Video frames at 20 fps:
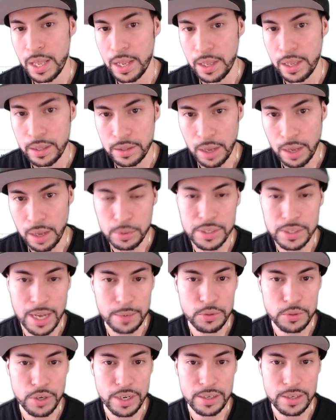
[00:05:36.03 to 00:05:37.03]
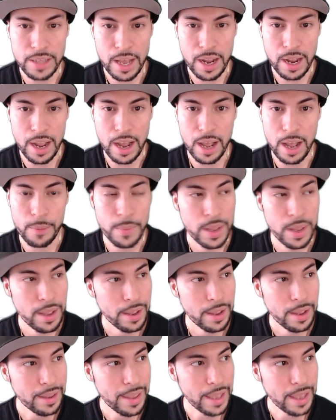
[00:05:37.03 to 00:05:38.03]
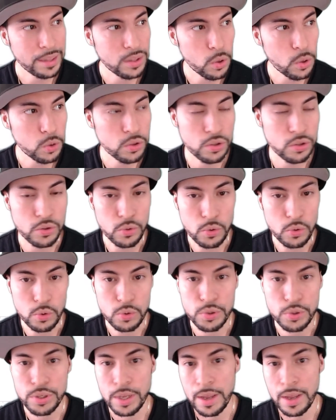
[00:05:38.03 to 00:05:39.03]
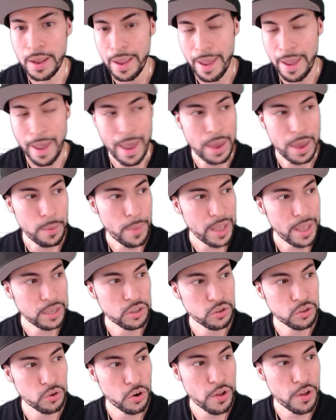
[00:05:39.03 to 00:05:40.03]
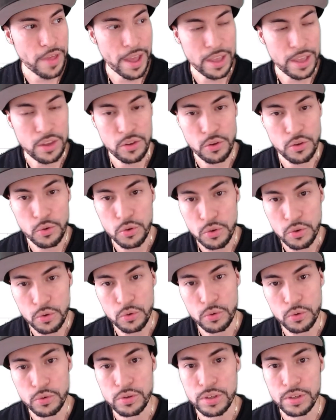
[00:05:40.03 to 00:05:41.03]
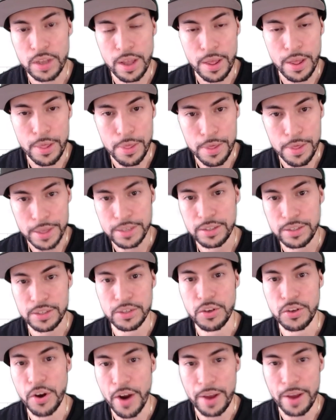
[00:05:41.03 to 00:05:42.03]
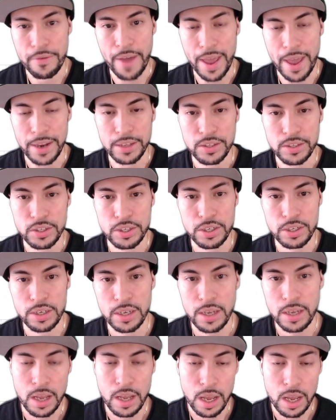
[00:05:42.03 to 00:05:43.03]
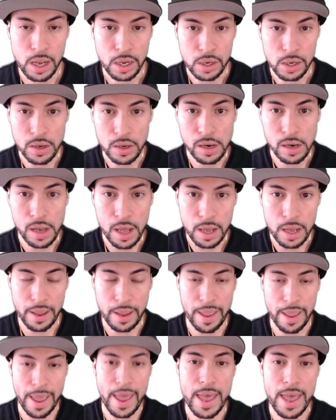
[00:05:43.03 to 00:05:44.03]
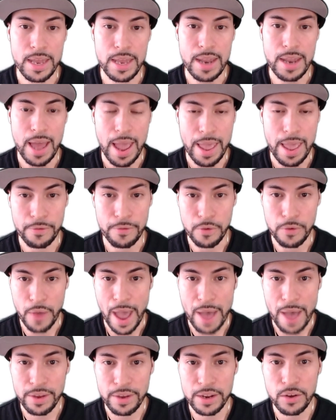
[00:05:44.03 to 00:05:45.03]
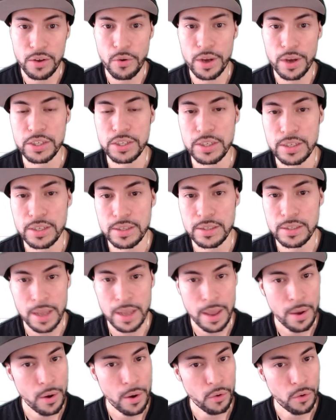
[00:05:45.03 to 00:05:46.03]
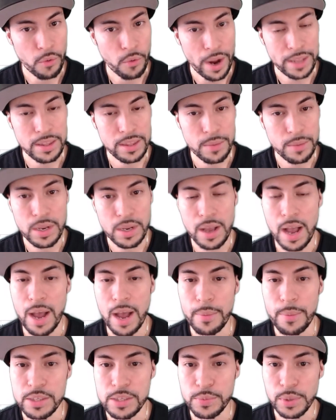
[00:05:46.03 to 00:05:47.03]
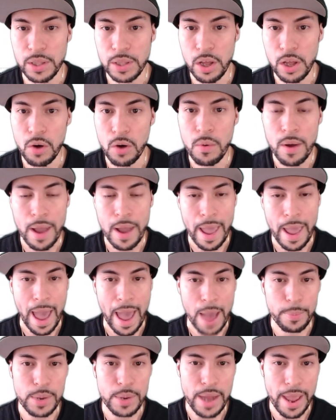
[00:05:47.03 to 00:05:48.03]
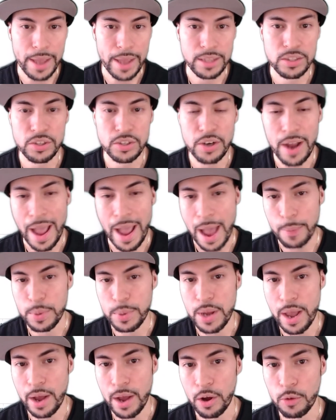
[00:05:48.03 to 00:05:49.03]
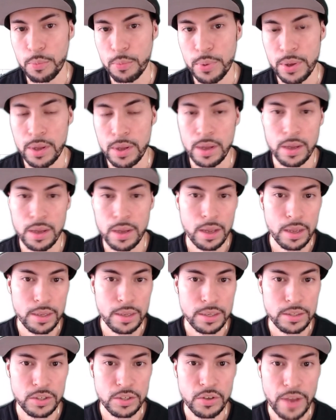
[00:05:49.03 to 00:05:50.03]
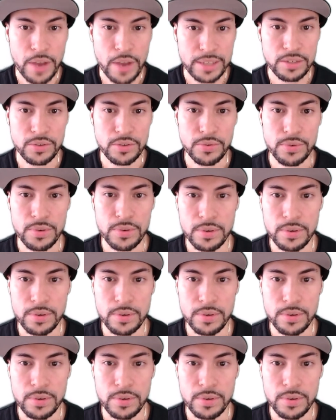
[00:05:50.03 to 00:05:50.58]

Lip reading: doubletoptrading.com, get those tools, and make sure that you use this to your advantage. Good luck, and if you have any questions, write them in the comments below. Happy to answer, happy to help. See you guys soon.